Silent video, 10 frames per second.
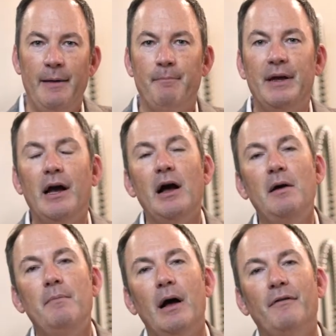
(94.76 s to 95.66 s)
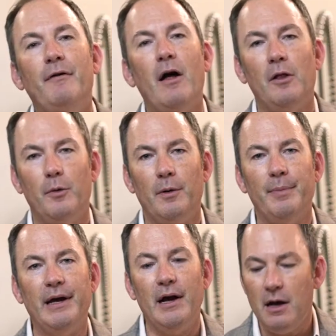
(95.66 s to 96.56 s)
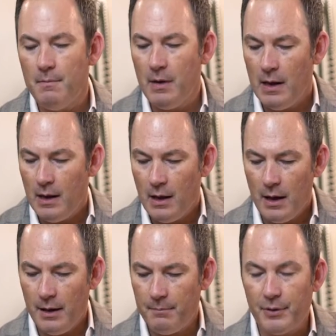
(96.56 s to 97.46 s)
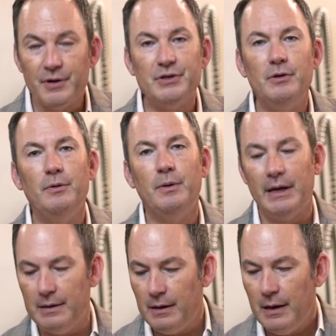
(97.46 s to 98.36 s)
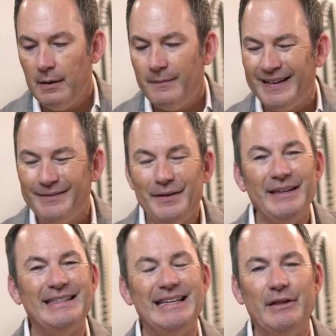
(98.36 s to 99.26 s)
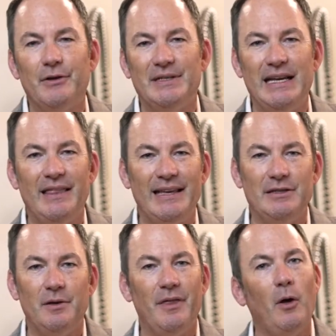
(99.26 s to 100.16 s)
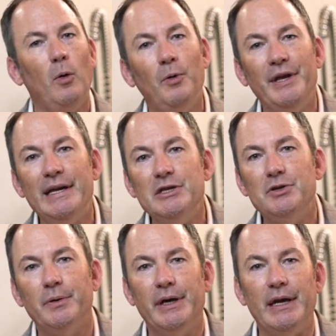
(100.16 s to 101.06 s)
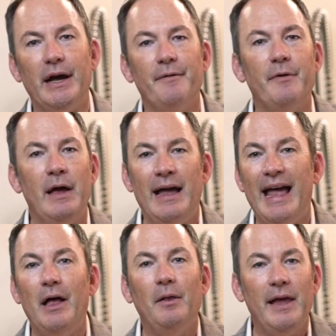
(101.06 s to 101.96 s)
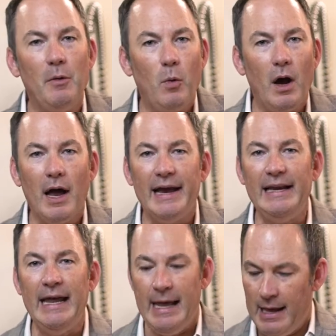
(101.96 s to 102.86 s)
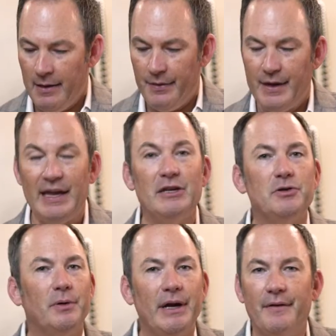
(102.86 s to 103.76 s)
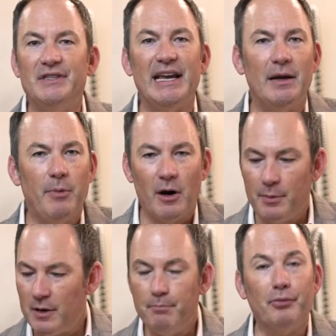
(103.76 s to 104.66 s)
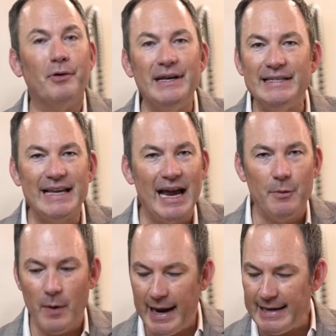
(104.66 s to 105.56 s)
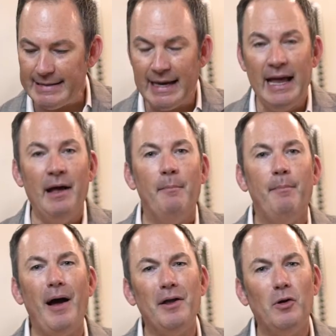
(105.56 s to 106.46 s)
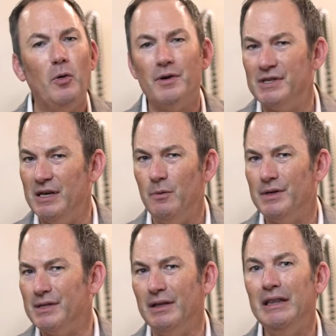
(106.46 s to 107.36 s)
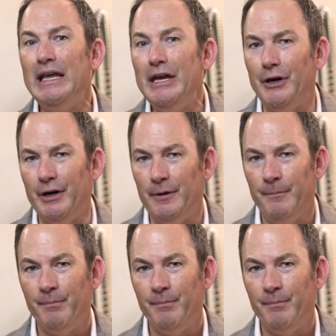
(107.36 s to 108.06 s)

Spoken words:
Become a follower, become a person who can really sink their teeth into the old history of LA wine, the history of Santa Barbara pre-Sideways. Bonaccorsi was a leader